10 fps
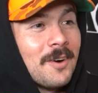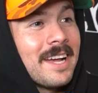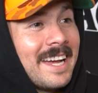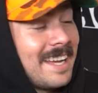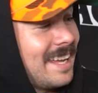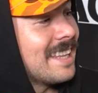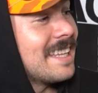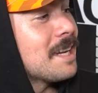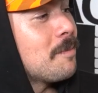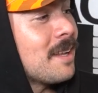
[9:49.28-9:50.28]
Okay, and
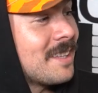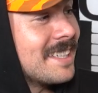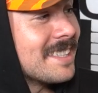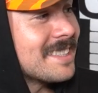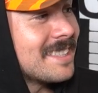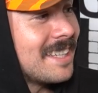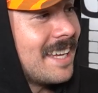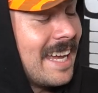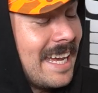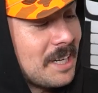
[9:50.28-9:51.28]
think about this.
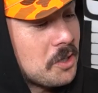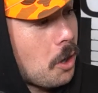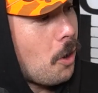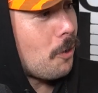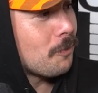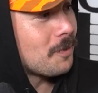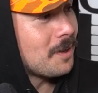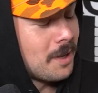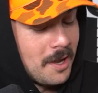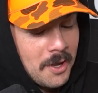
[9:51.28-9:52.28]
In golf,
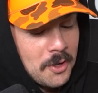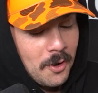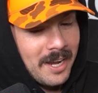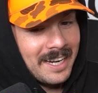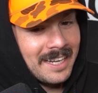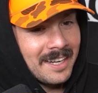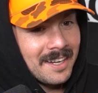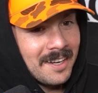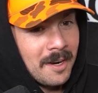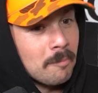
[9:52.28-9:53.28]
you're
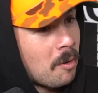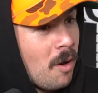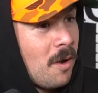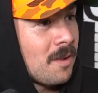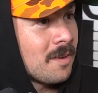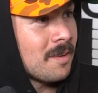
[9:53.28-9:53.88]
hitting a ball...